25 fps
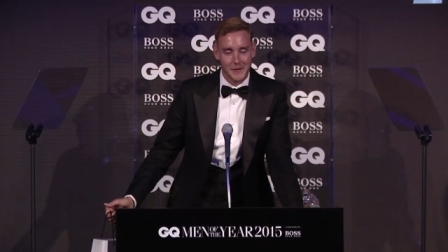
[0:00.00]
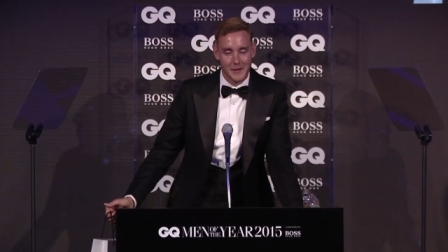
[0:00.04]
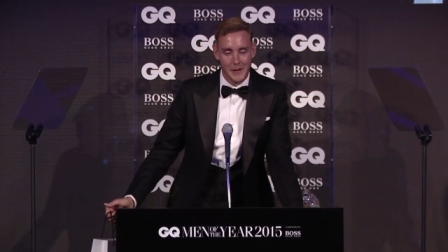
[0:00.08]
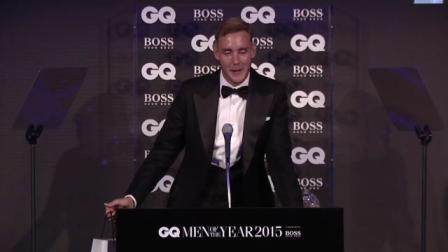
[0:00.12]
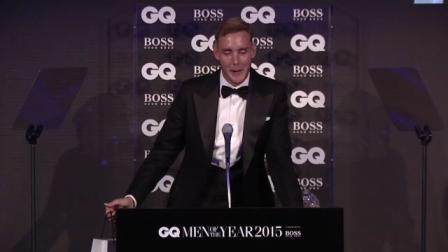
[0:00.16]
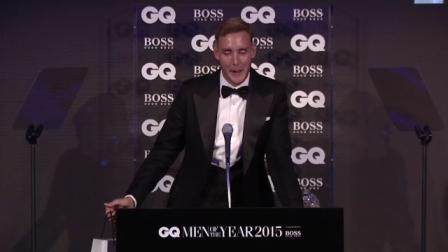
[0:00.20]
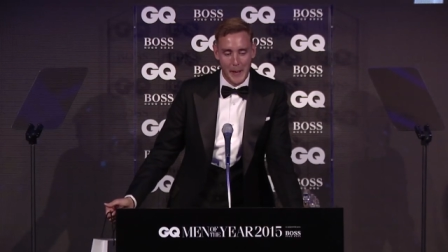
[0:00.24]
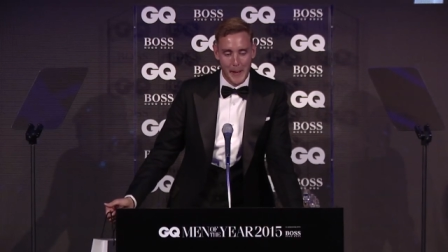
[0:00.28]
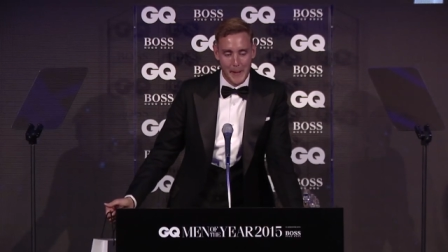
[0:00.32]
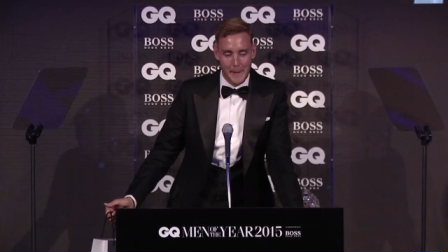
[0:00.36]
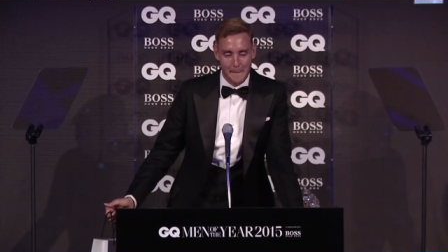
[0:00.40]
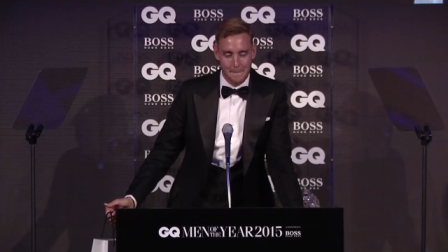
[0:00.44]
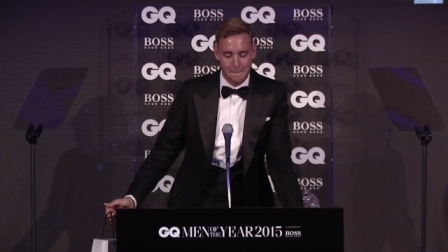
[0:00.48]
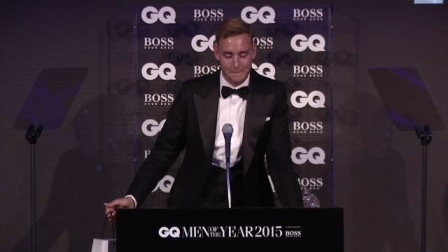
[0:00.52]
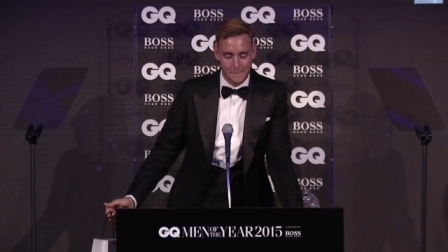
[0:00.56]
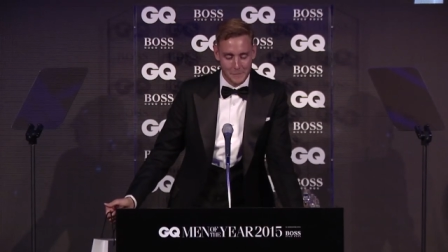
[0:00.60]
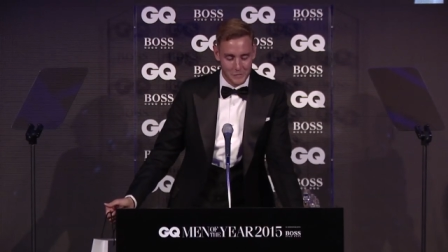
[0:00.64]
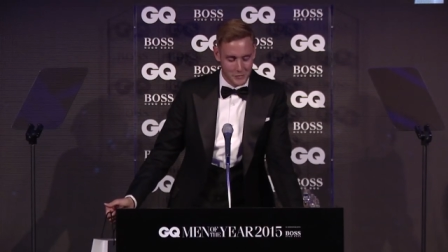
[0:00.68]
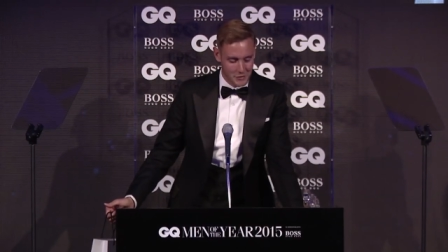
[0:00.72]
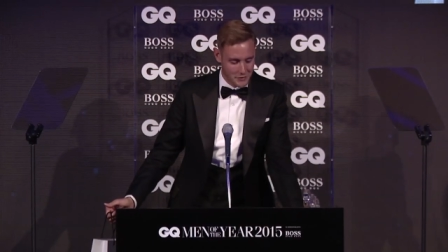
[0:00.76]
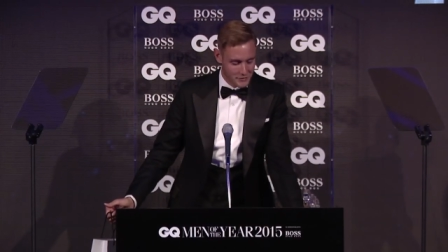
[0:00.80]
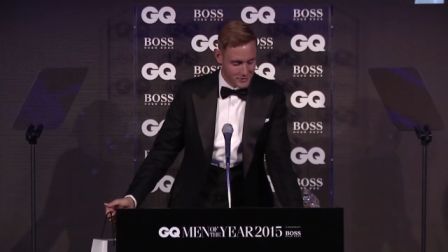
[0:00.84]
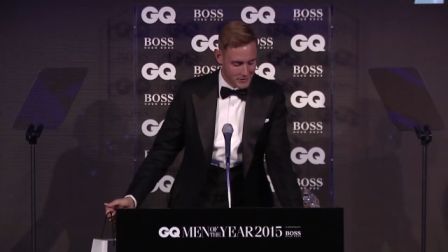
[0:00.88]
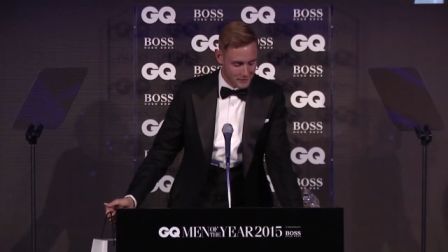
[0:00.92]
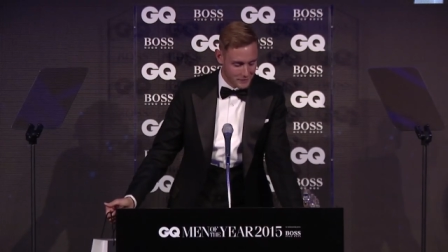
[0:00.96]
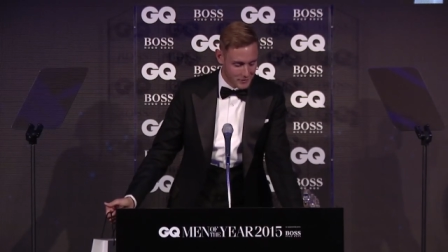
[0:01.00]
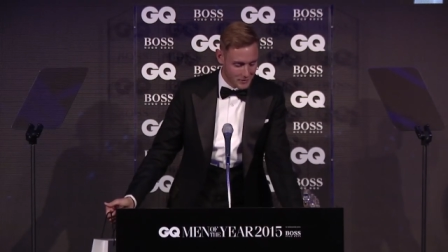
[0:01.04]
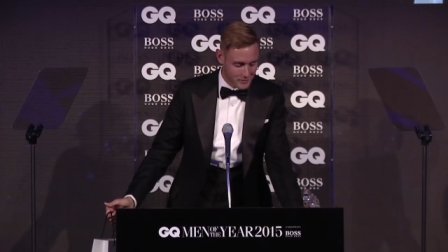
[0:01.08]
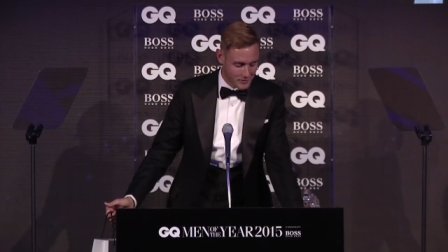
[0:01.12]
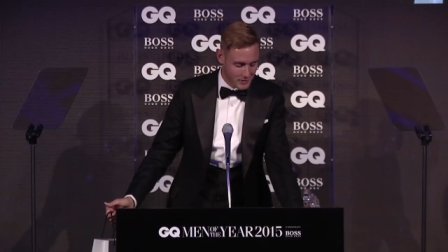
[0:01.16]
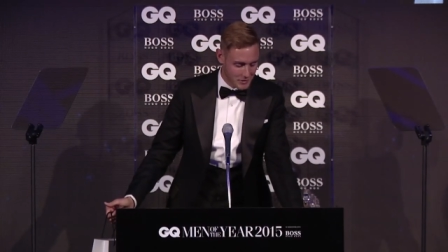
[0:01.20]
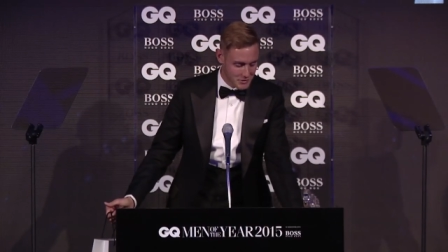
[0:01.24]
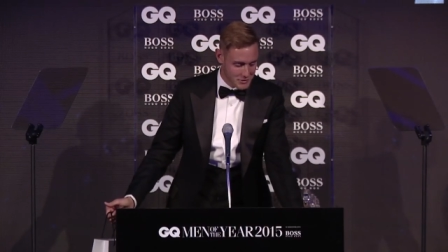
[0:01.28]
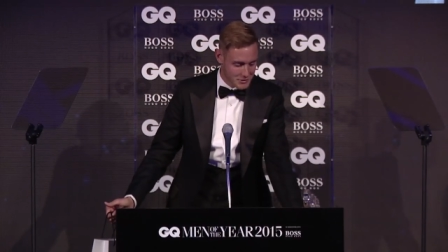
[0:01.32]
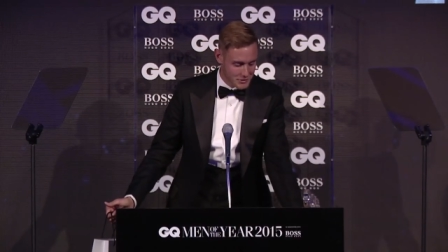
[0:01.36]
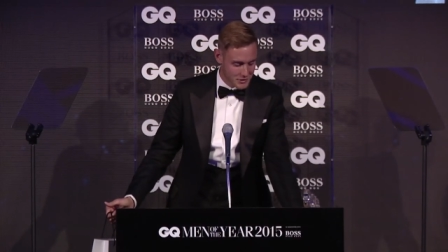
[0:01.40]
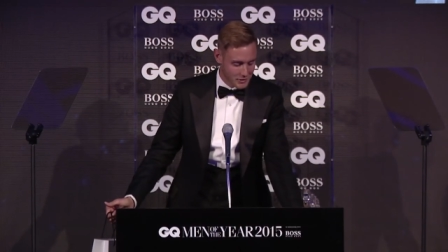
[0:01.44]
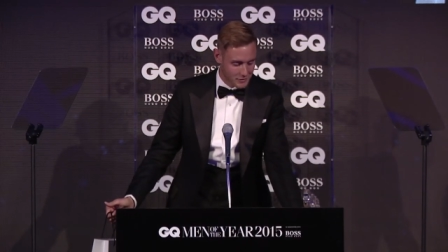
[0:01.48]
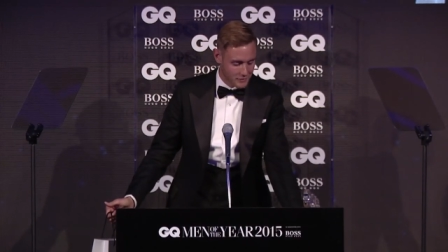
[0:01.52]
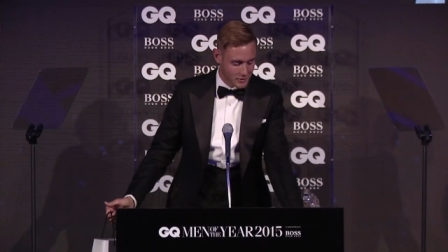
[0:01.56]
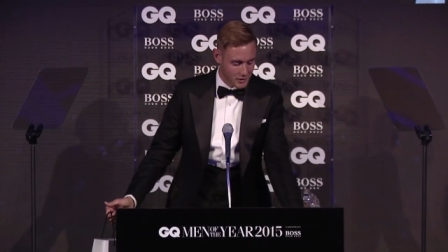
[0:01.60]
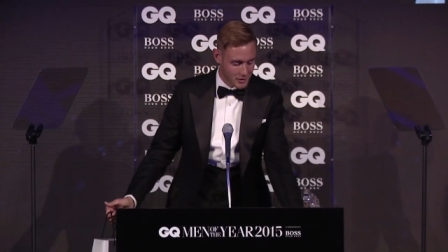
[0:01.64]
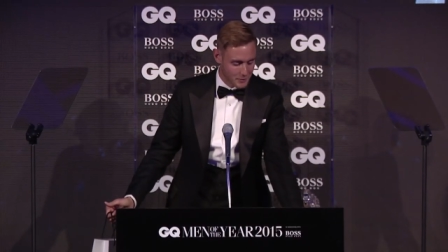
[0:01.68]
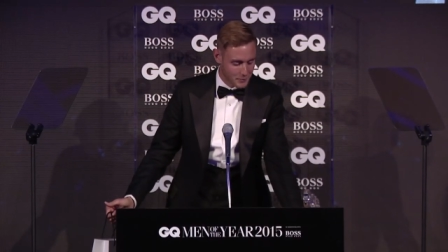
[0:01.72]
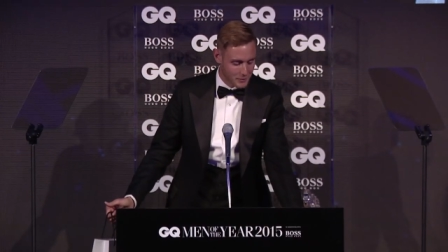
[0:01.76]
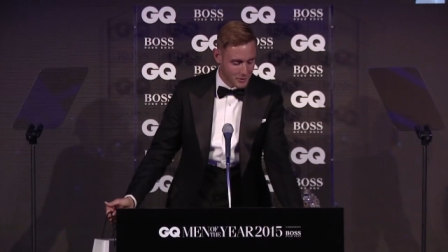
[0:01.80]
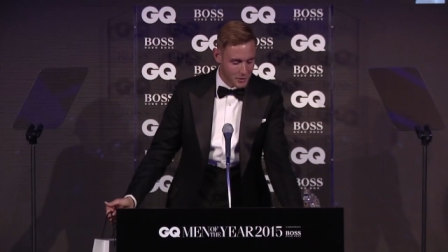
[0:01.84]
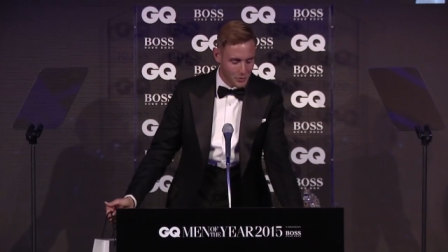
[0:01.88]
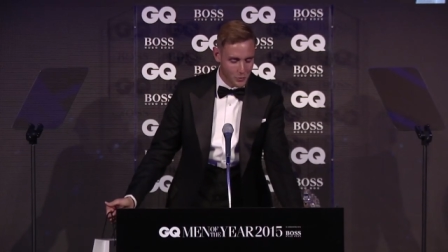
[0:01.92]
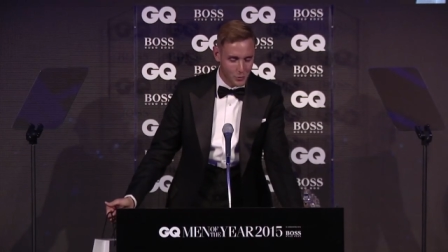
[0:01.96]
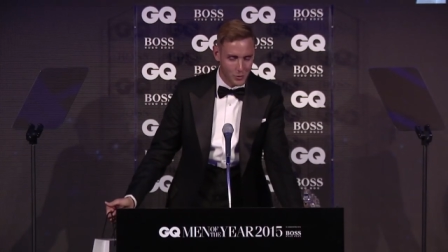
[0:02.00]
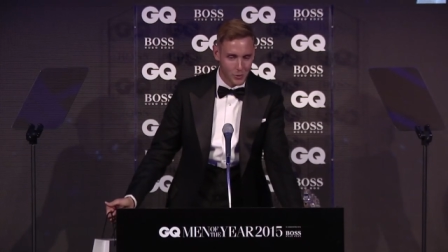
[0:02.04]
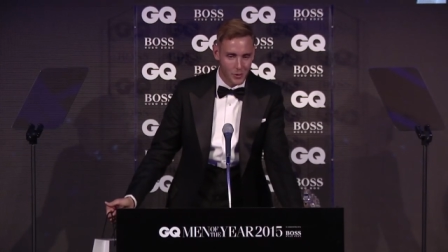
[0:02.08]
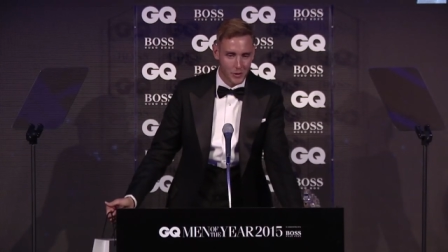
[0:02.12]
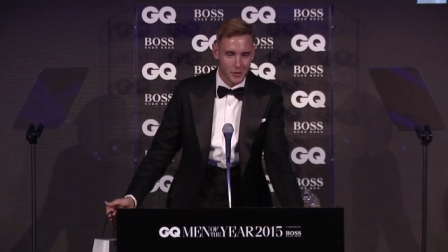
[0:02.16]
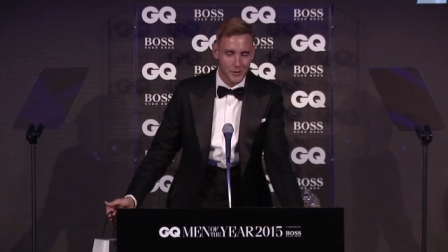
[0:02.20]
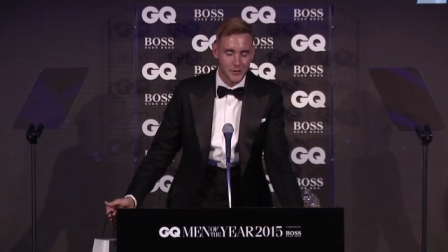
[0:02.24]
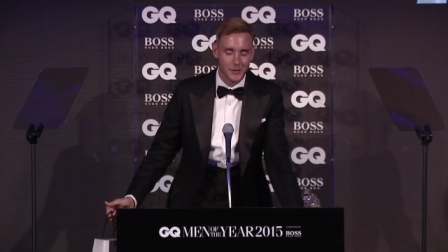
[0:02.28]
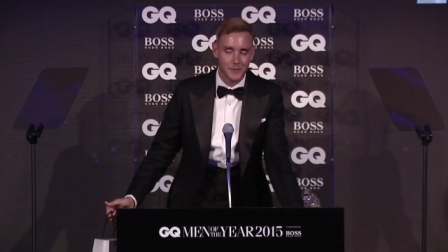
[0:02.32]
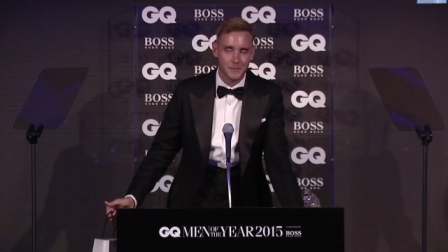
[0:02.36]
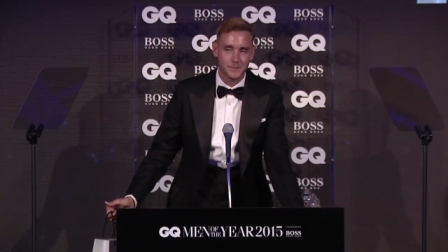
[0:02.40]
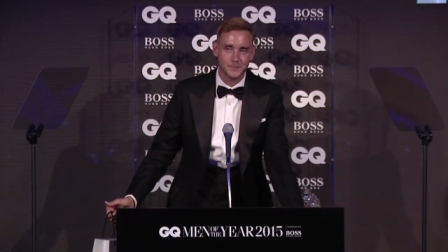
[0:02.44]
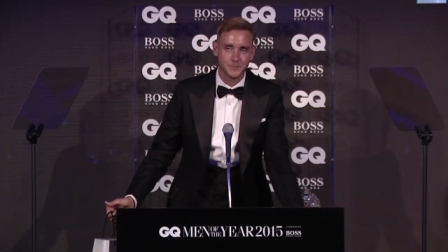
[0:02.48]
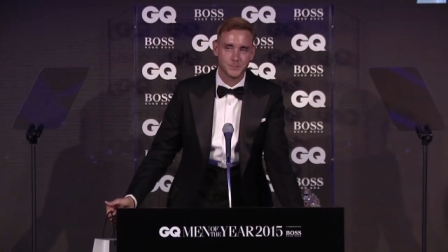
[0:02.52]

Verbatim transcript: um, receiving such an incredible award.